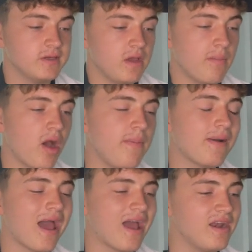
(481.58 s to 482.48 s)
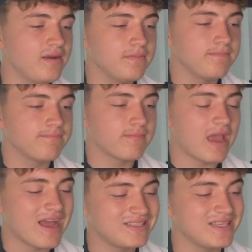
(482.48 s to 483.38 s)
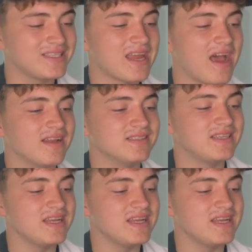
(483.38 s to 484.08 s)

my plan, as it stands,